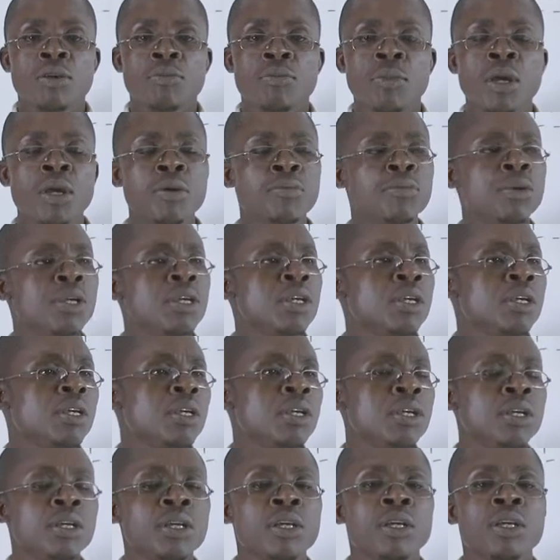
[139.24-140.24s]

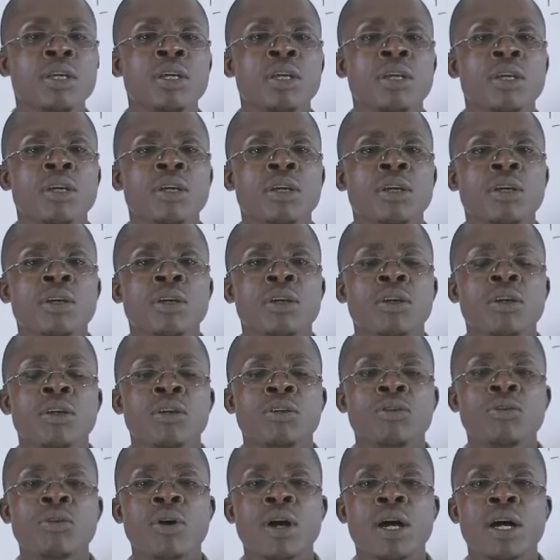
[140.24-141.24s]
Maybe
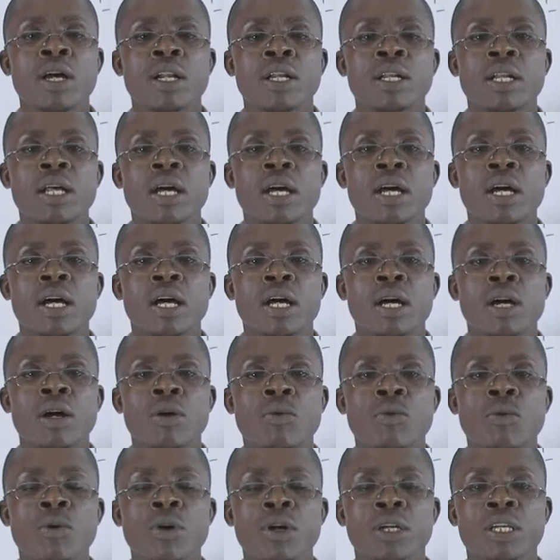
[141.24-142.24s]
you
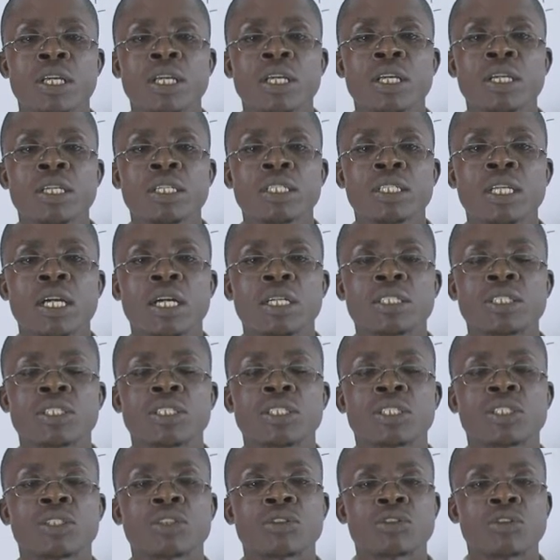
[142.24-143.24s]
are walking
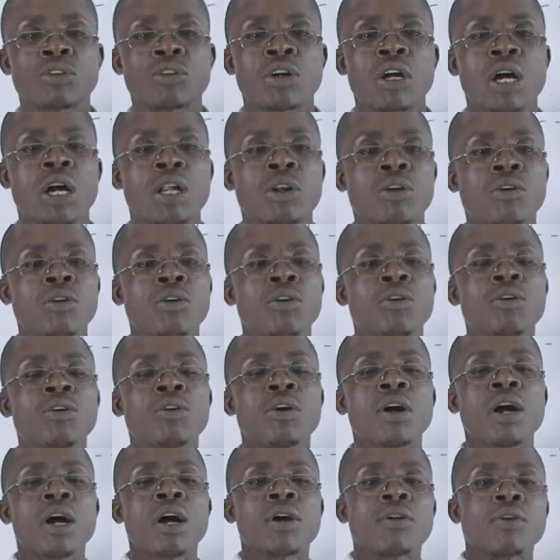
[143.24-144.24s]
just
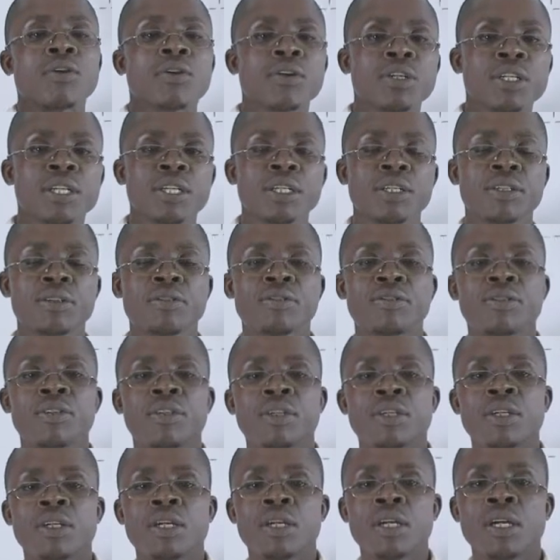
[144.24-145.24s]
along a road
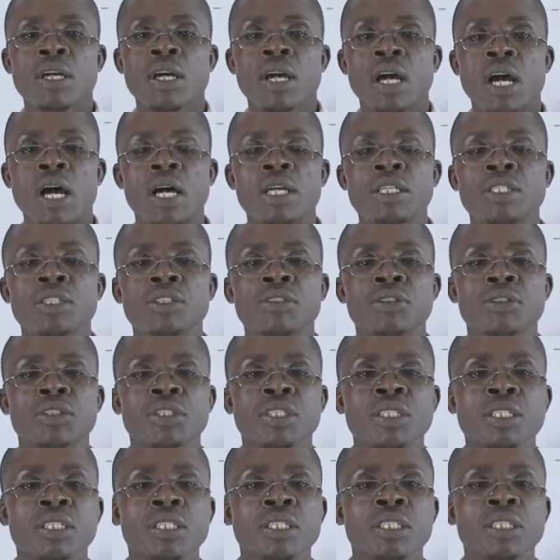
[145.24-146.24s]
and you
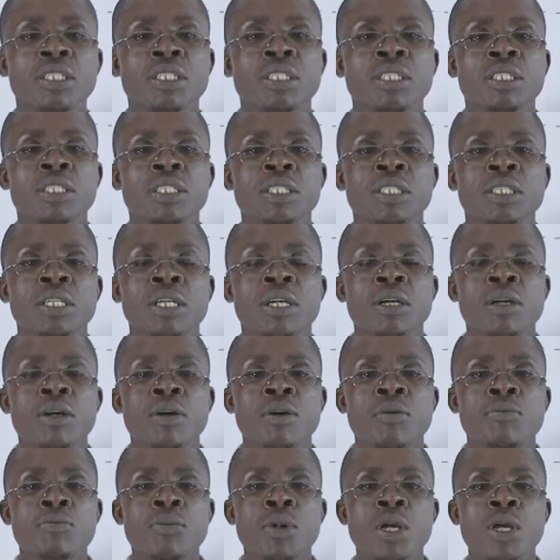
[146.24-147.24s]
see
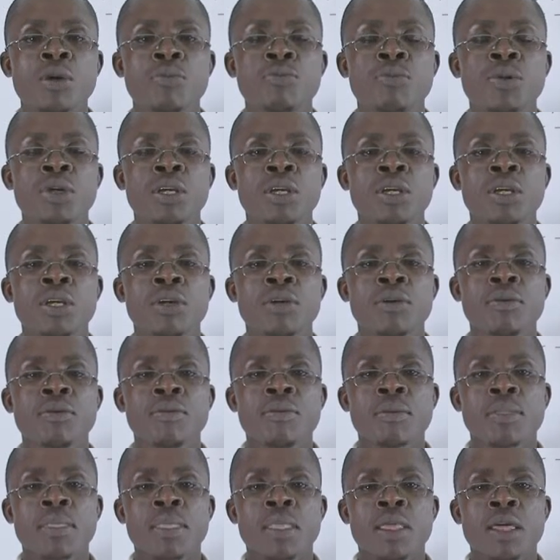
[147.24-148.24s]

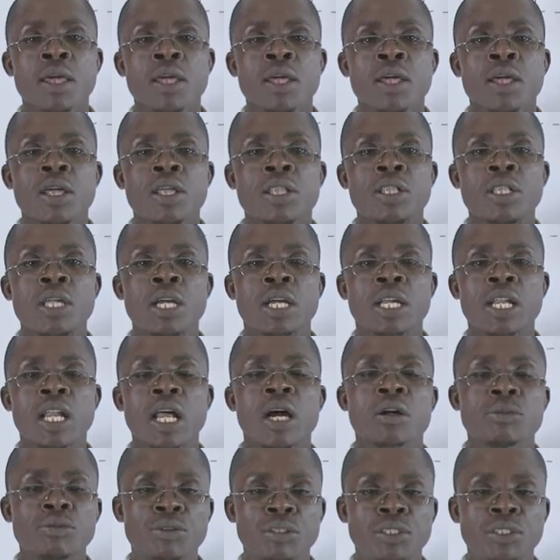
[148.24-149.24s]
maybe the
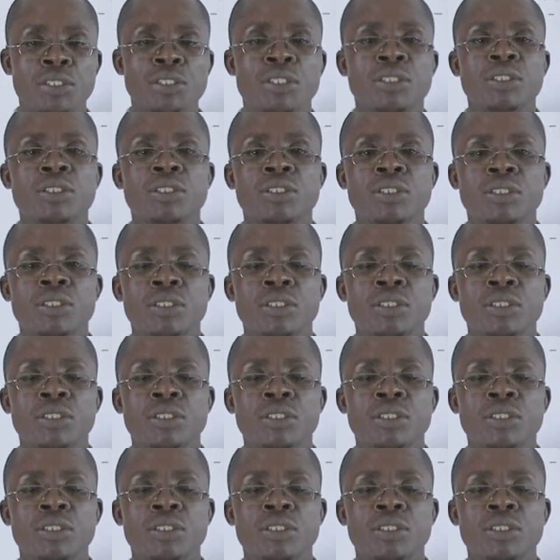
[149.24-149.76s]
clouds